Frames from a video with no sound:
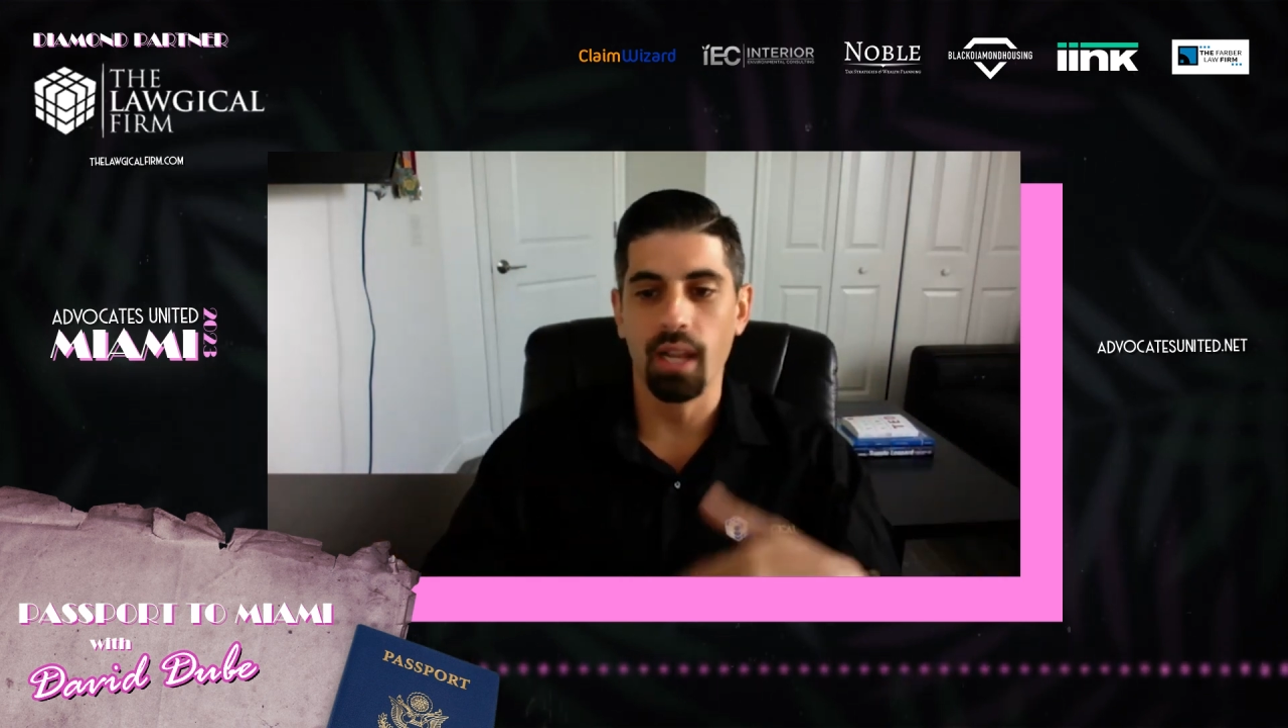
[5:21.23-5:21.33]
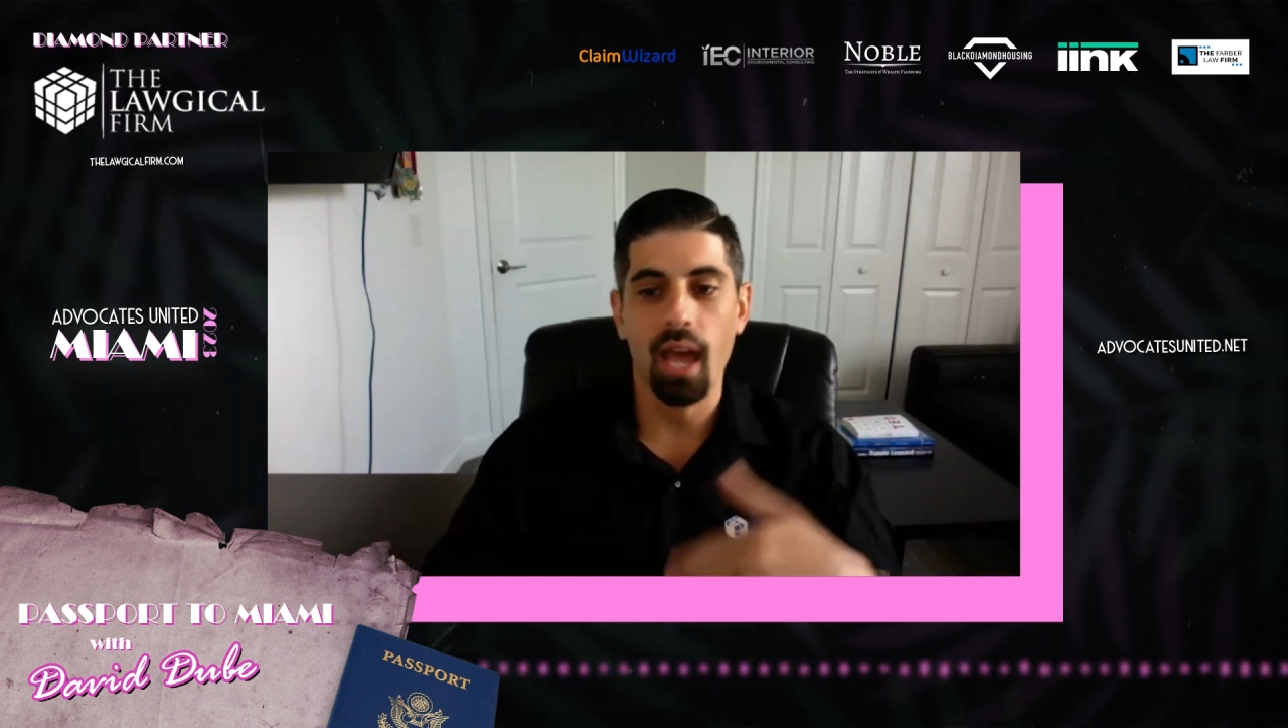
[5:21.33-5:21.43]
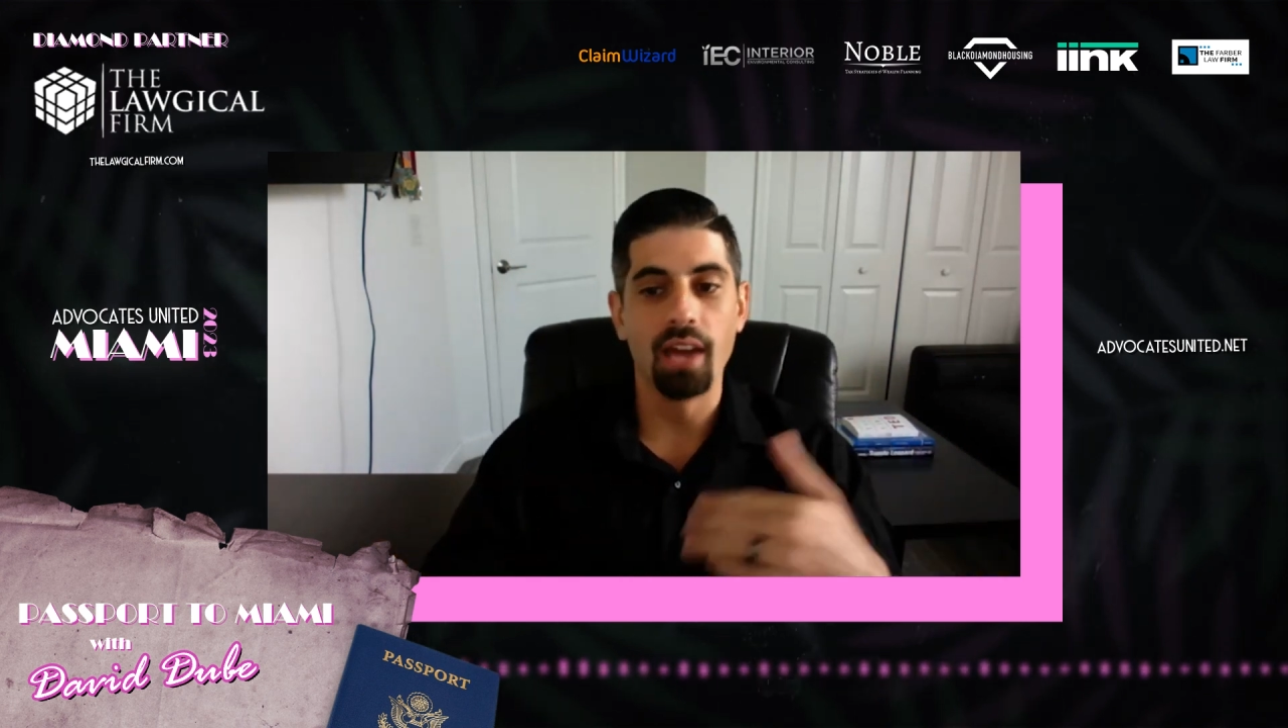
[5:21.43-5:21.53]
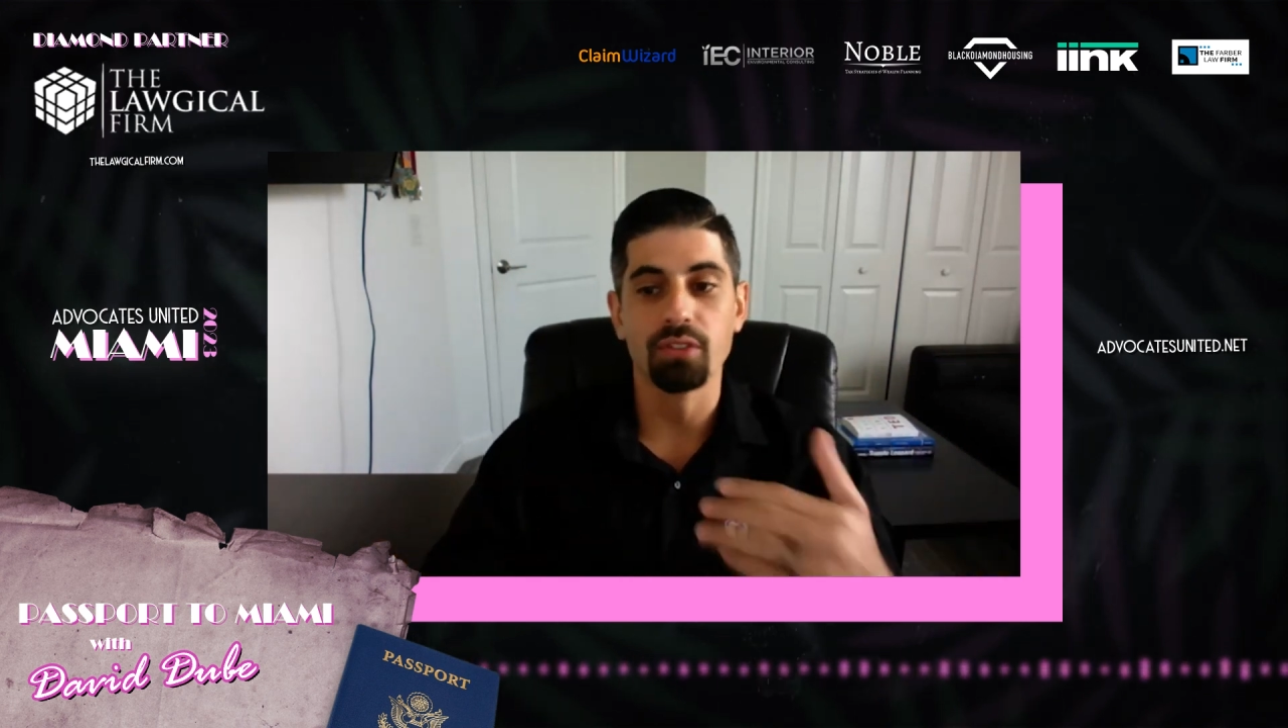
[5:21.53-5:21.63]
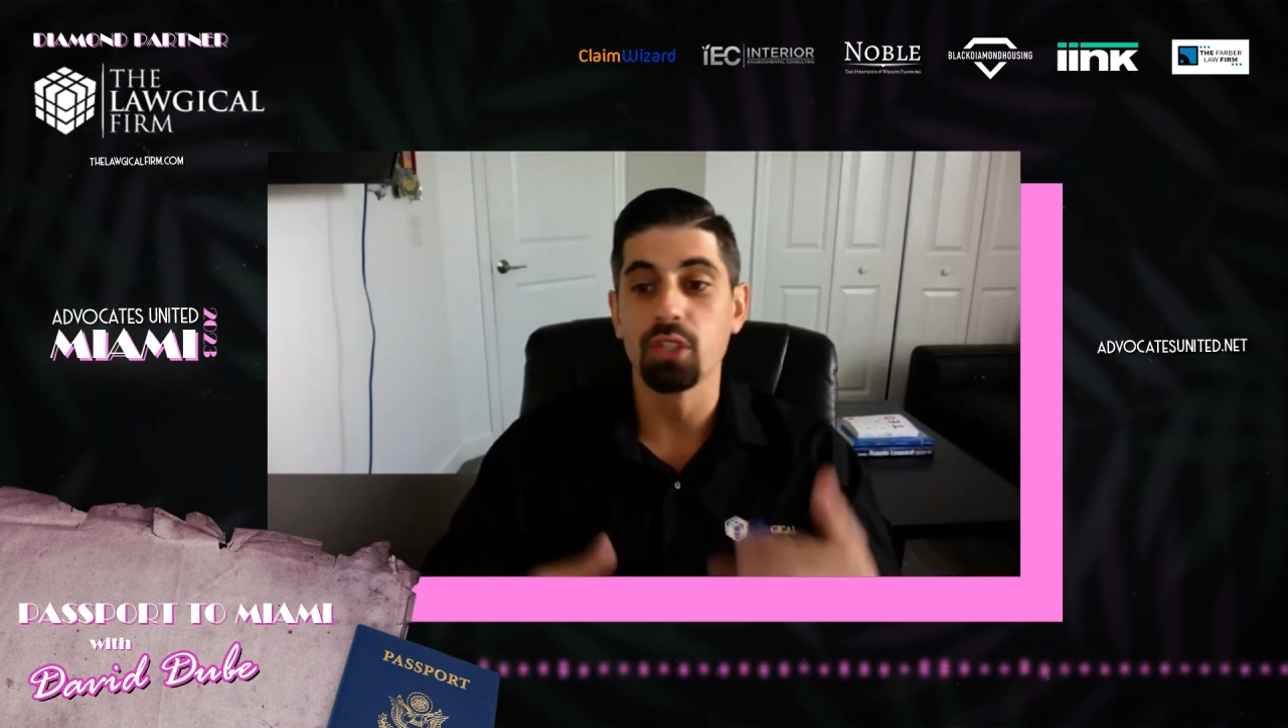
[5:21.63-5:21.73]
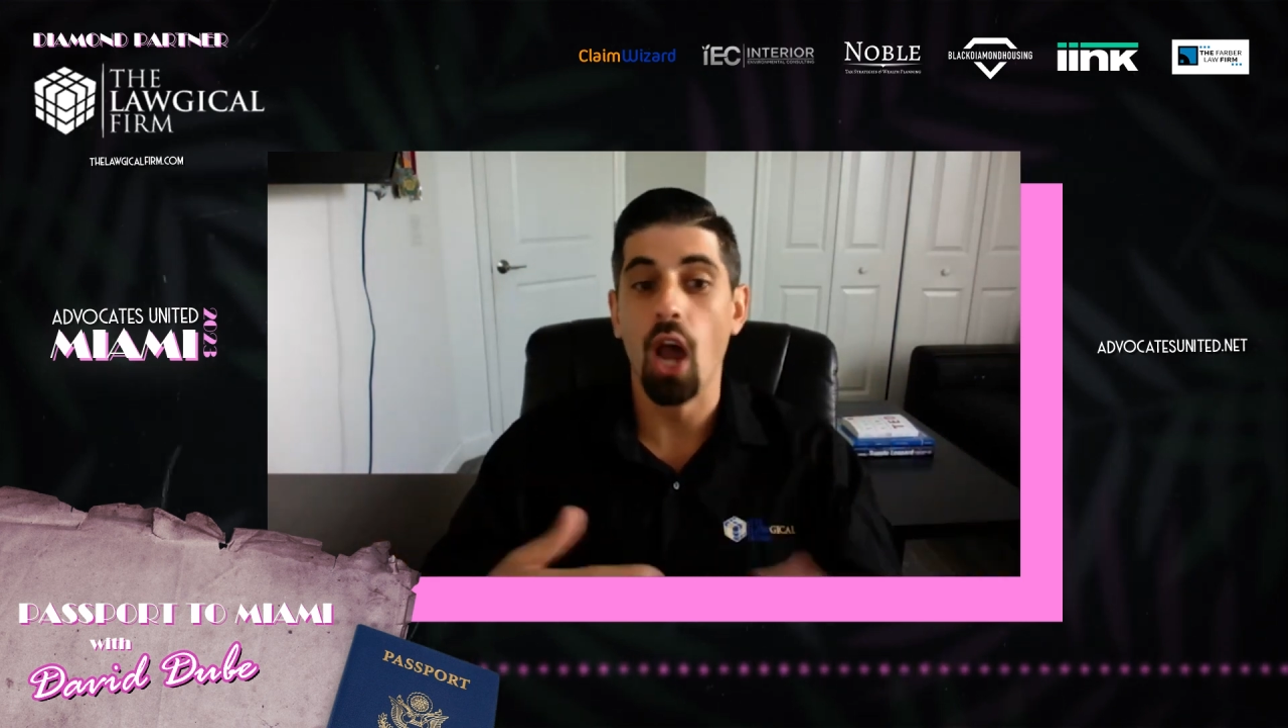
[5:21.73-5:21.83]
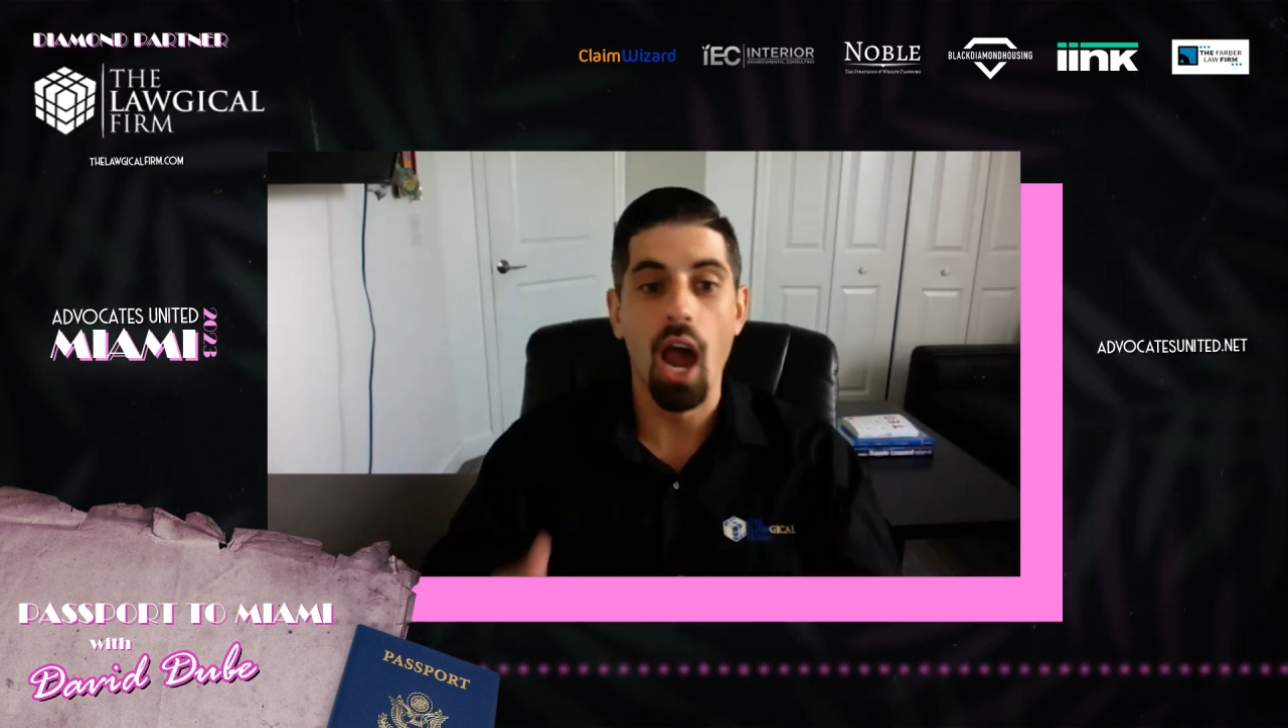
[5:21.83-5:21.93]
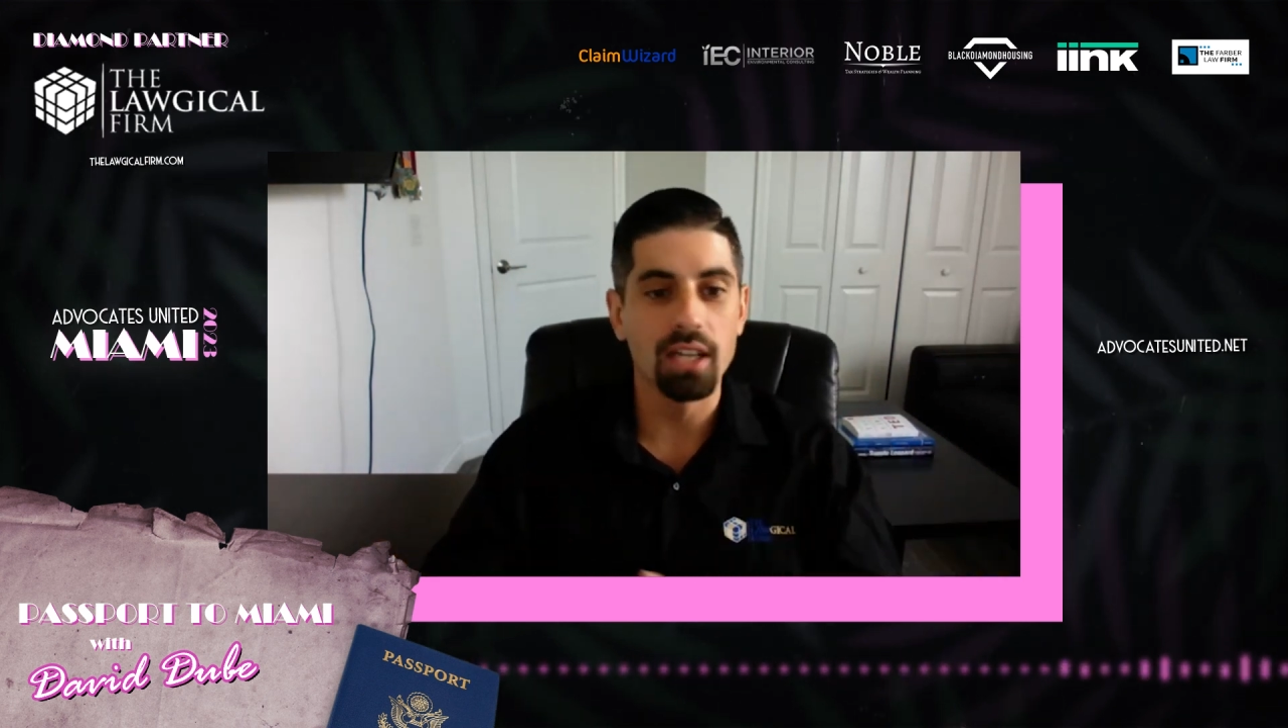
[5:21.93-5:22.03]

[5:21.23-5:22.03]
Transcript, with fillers: There were a lot of